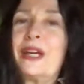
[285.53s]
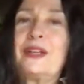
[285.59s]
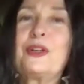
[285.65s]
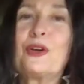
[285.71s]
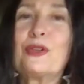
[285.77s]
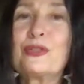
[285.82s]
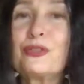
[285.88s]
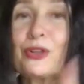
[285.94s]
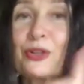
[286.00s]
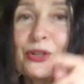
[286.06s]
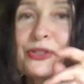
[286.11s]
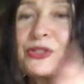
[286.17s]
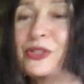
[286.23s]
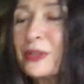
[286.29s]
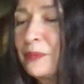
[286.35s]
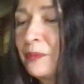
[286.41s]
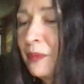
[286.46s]

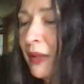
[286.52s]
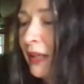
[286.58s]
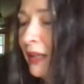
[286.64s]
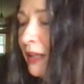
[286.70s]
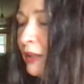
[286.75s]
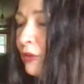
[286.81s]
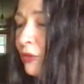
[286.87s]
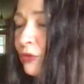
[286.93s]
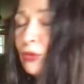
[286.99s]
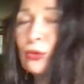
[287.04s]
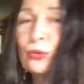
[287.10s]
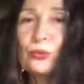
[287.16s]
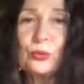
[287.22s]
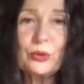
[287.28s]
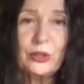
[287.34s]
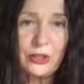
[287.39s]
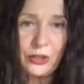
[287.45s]
first, if you
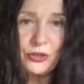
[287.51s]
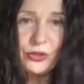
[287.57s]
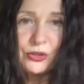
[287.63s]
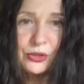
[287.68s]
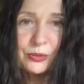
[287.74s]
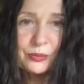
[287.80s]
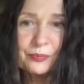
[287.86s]
wish,